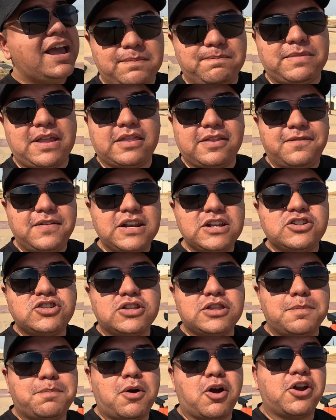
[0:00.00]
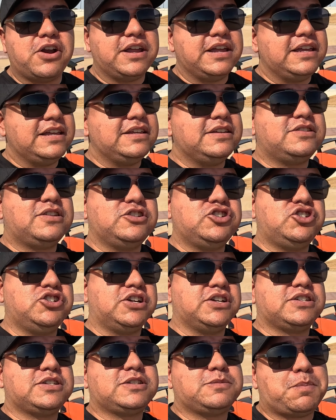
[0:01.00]
Now the finish on the part is
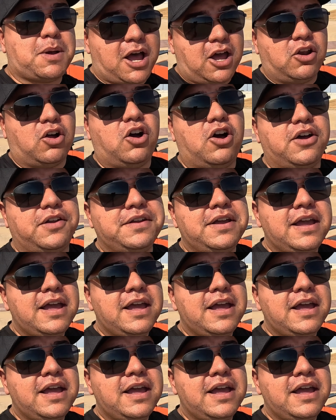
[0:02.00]
just spot on,